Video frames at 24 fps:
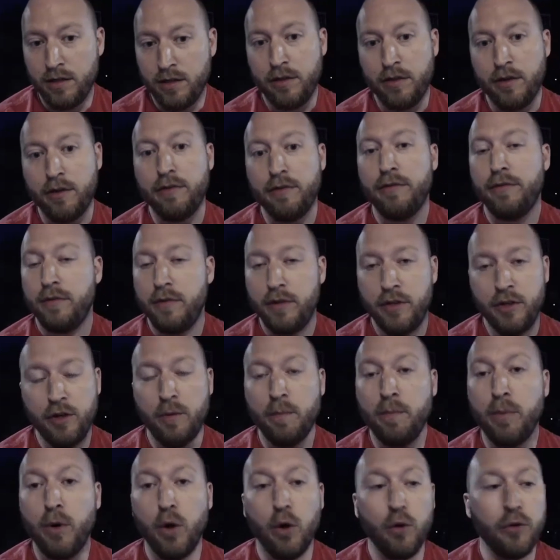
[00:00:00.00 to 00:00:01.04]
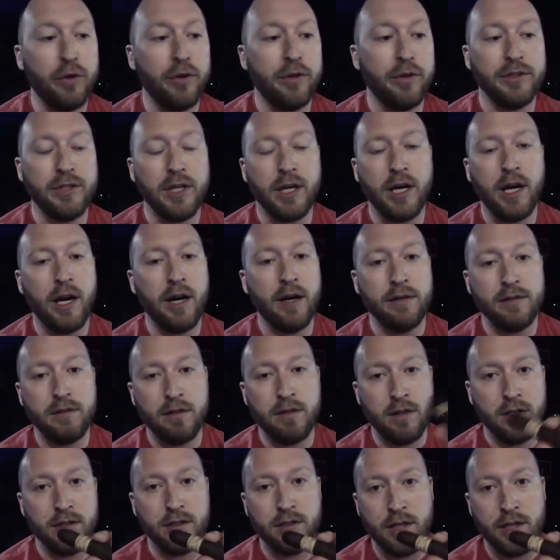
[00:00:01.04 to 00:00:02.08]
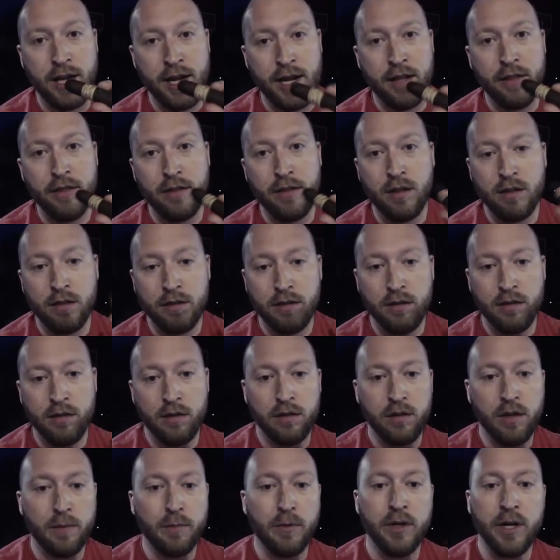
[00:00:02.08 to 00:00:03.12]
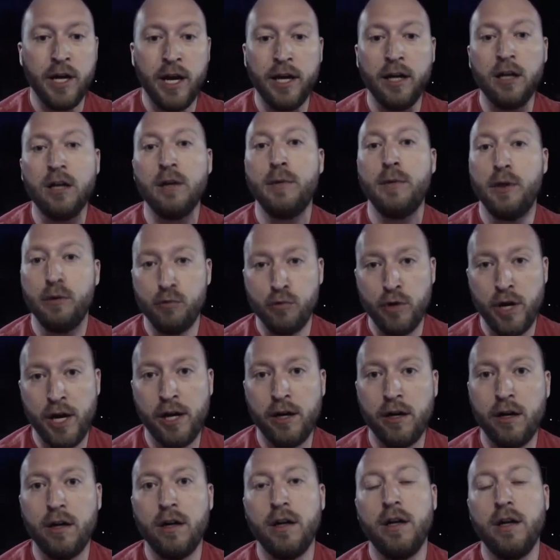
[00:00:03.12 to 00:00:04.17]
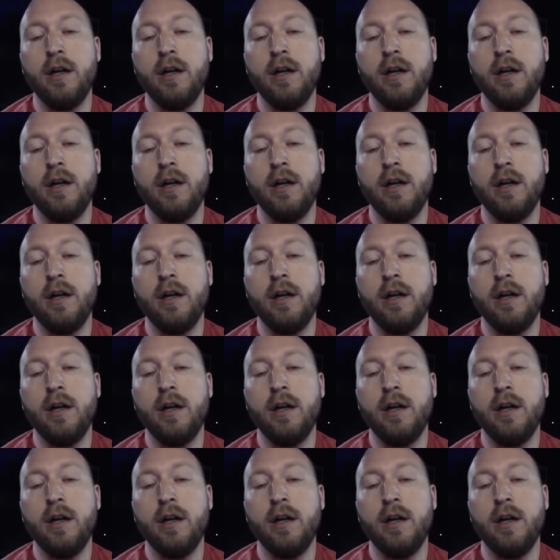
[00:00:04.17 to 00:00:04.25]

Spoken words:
They're, both cigars, this and the number 9, are going to be rare.